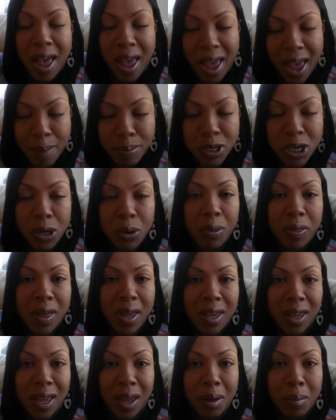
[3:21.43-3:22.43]
Absolute
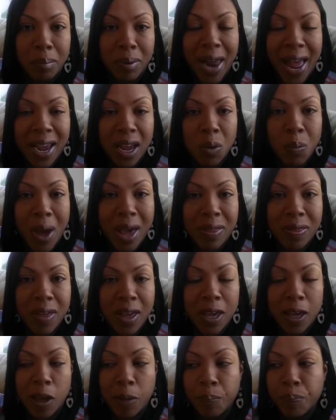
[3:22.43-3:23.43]
thinking, black and white
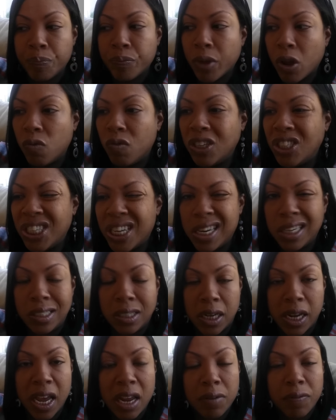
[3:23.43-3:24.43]
thinking,
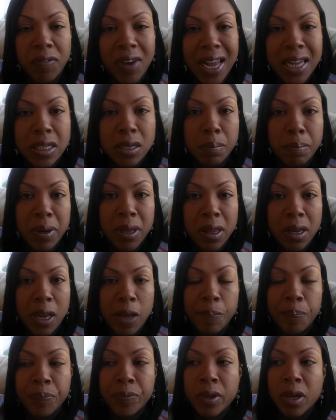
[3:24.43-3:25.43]
rigidity,
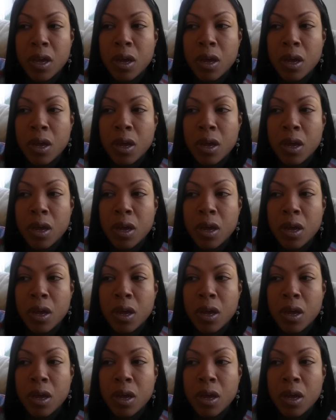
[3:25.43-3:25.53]
inflexibility.